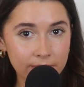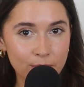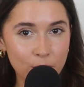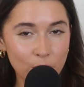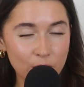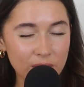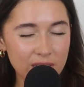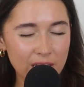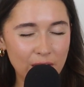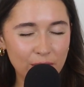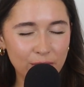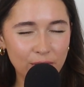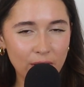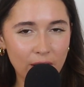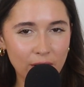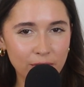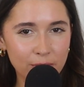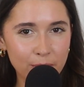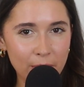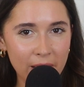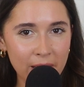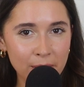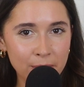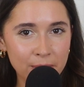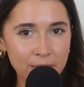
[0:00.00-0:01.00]
More
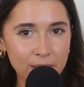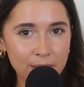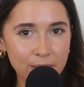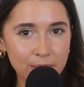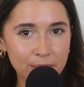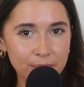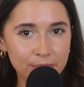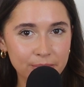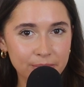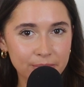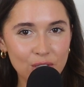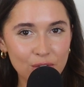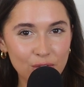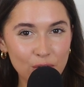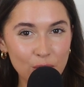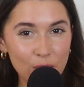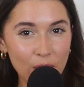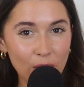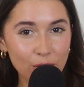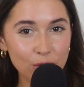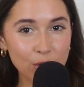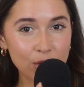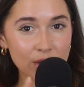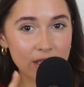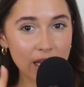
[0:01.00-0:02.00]
self-love, babes. Because if you
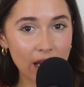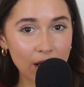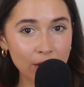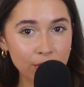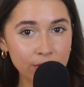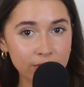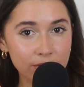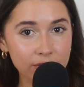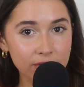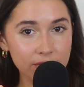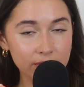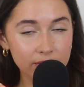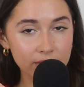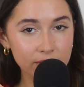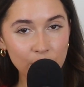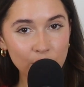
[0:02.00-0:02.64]
love yourself,